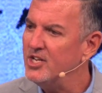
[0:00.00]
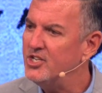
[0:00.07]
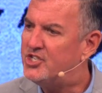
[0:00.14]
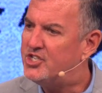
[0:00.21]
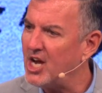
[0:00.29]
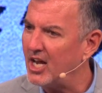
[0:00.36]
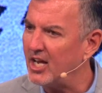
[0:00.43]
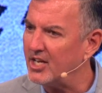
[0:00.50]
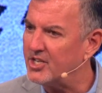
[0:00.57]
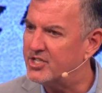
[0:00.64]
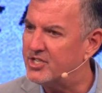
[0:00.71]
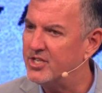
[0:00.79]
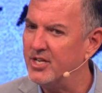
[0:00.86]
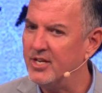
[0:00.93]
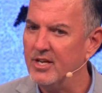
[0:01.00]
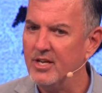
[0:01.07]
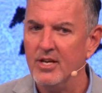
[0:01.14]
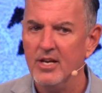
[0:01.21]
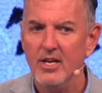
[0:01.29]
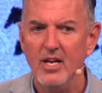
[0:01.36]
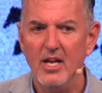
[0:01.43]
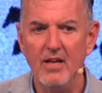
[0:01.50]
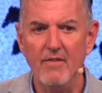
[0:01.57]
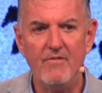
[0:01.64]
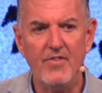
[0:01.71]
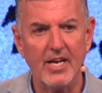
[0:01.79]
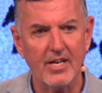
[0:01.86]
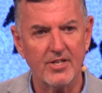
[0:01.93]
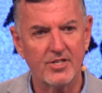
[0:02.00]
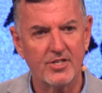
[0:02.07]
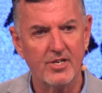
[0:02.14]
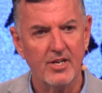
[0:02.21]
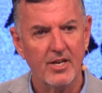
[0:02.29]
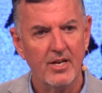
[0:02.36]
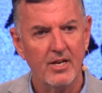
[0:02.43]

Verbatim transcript: jealous, envious.